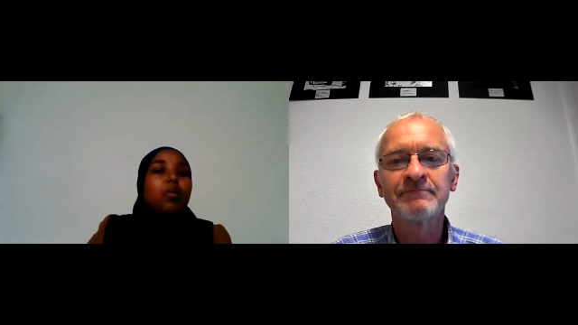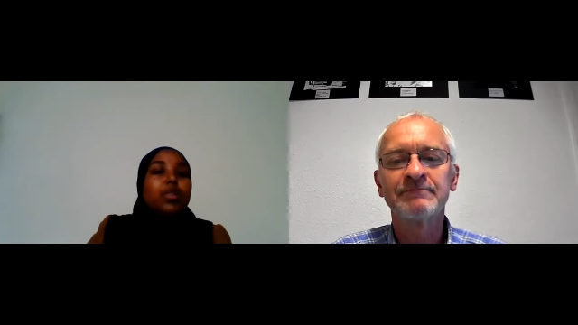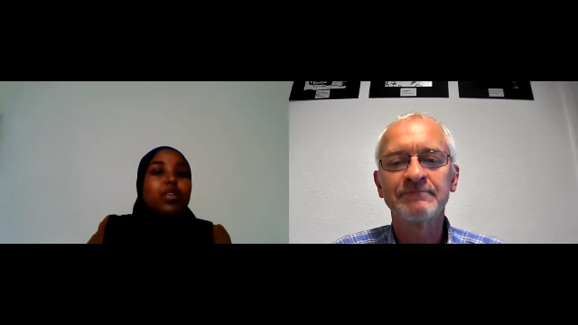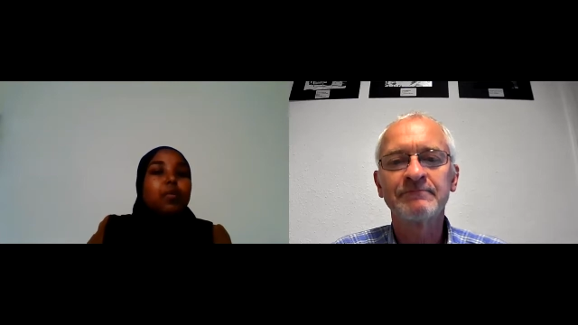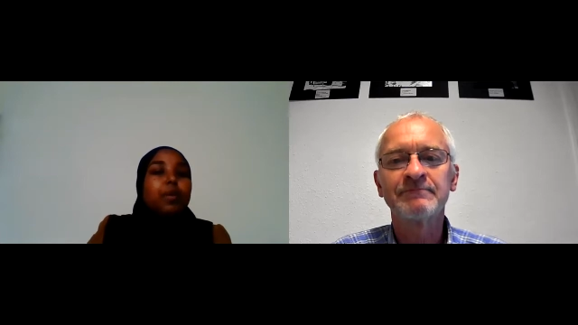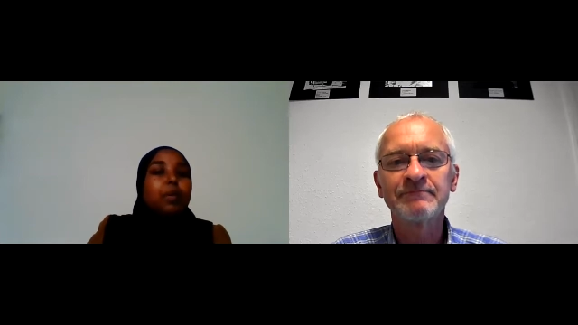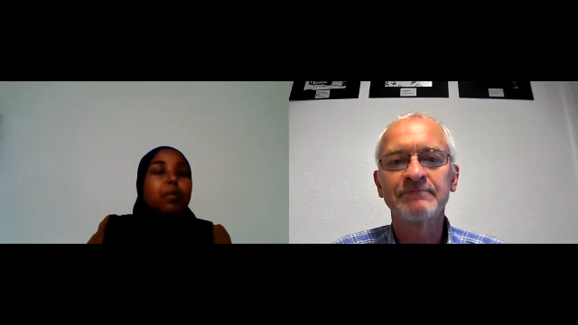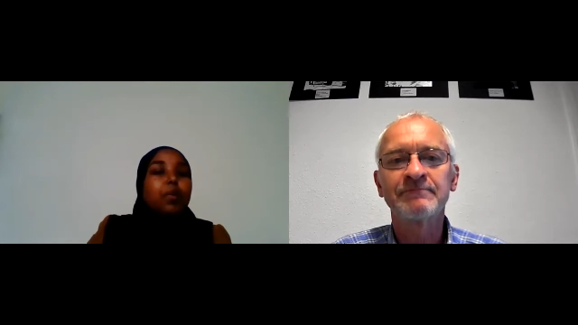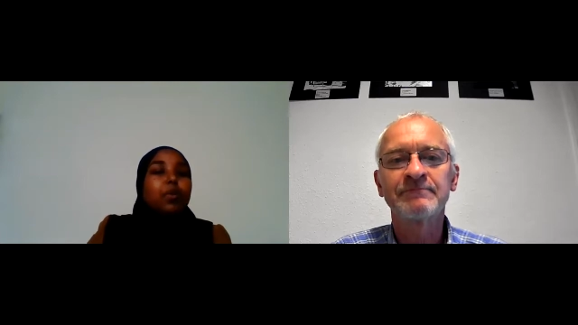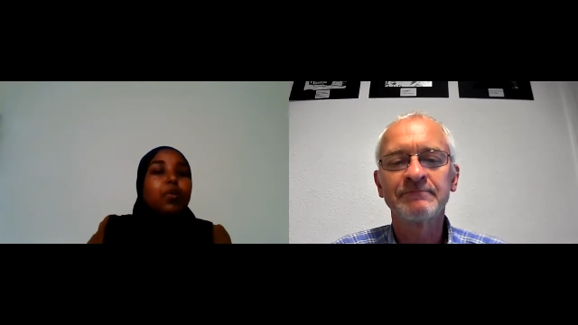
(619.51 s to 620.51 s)
Speaker 1: with young
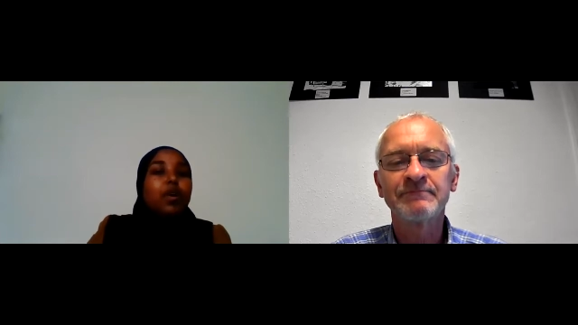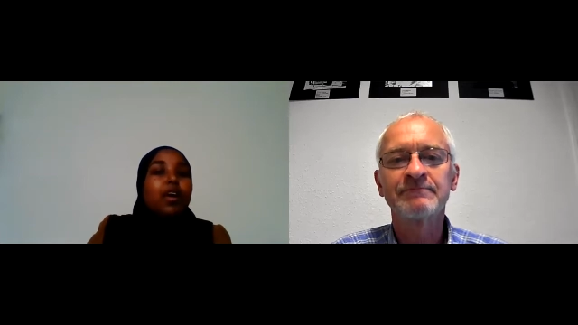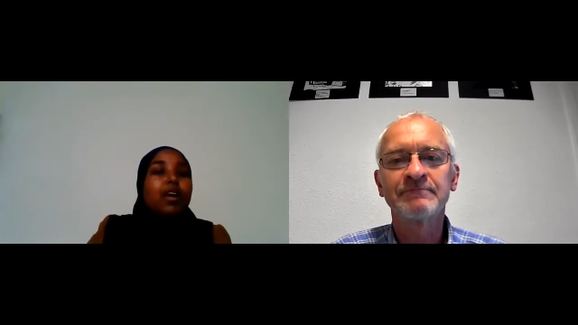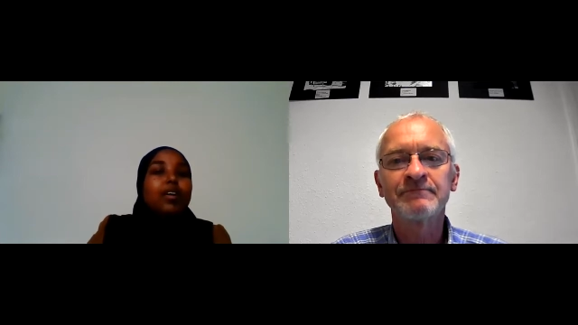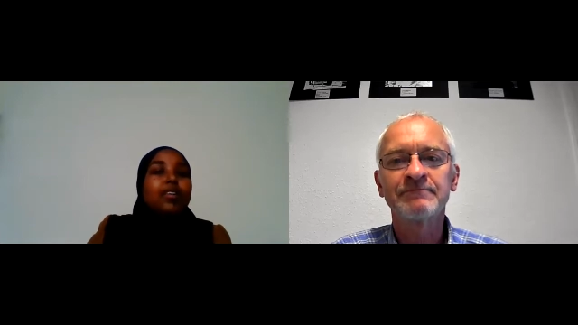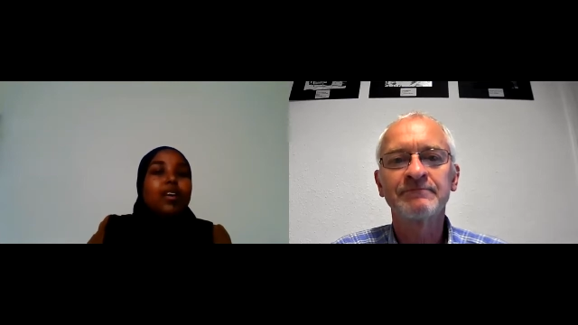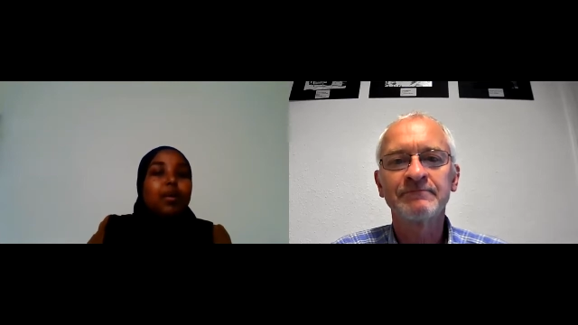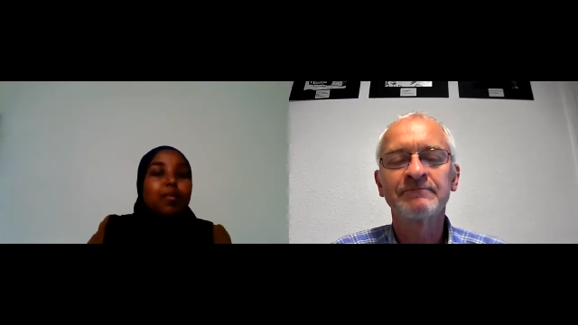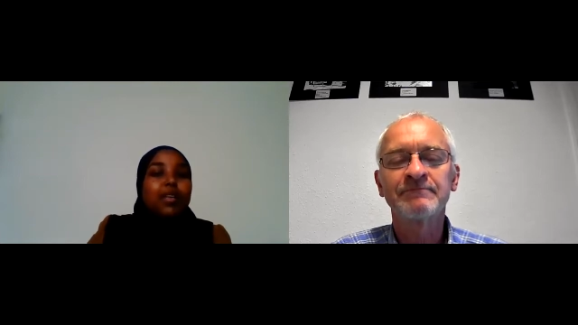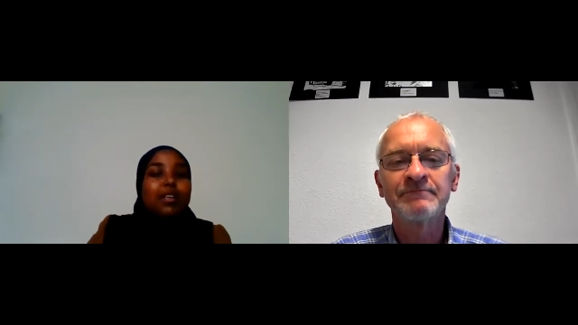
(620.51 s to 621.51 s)
people, and I
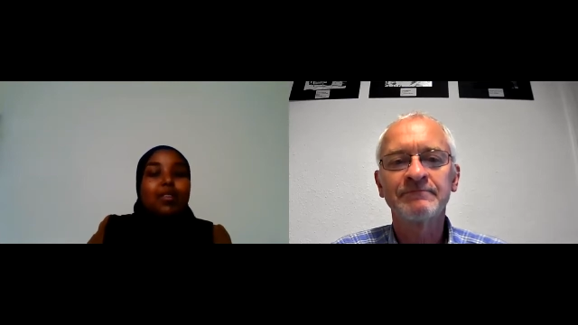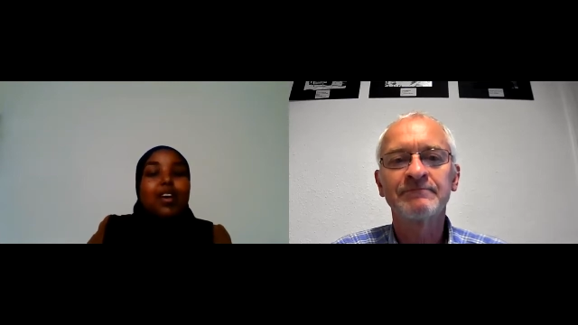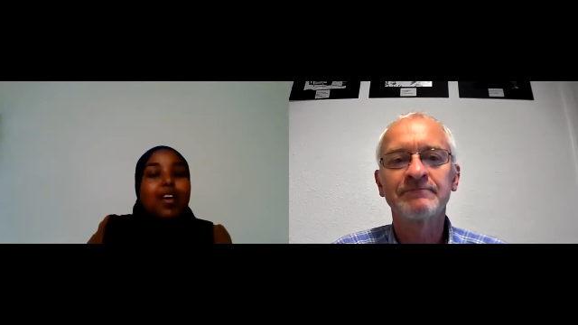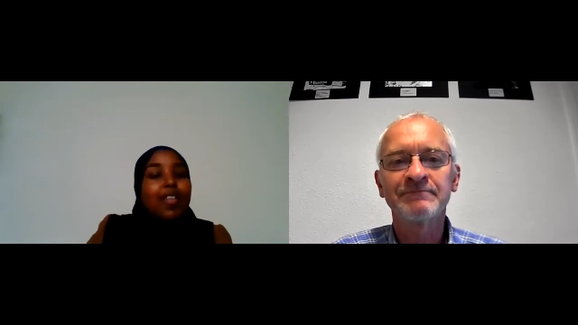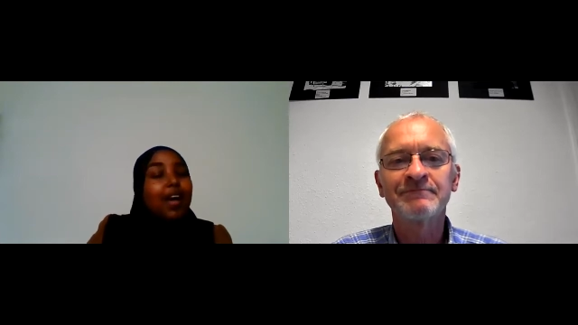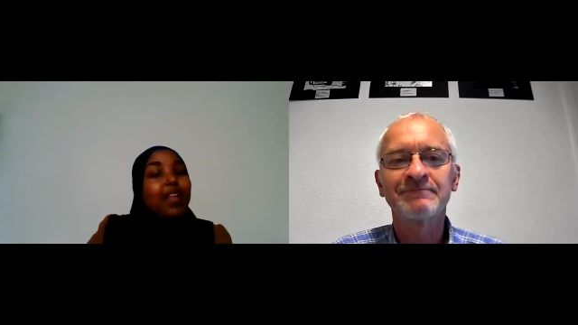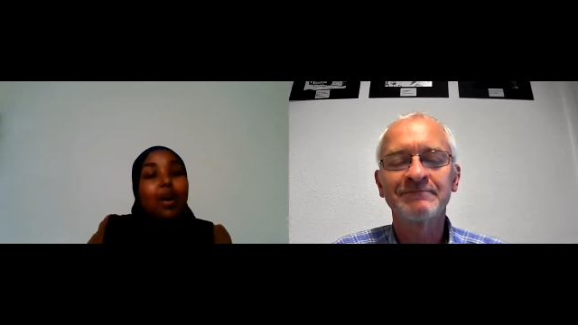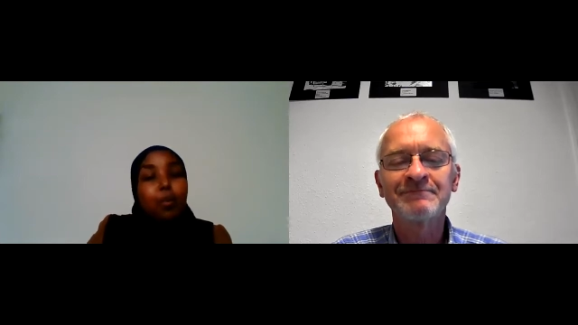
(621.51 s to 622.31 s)
believe, and that